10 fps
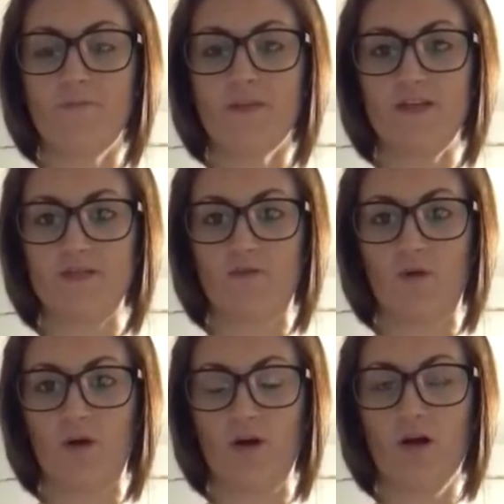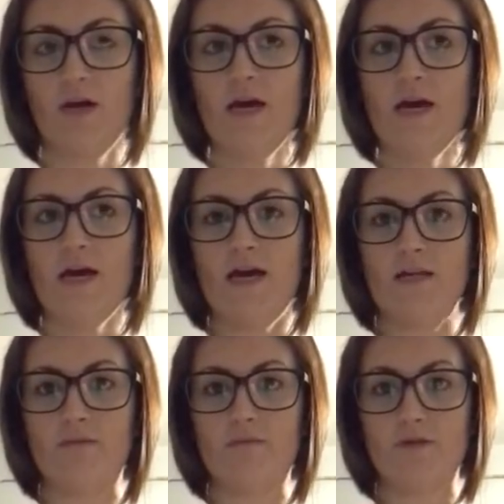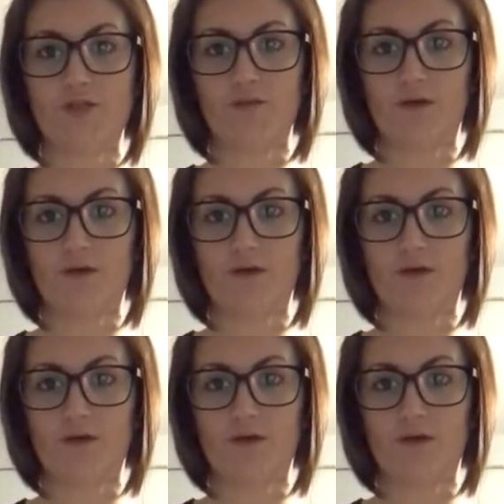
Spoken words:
is for, and Mr.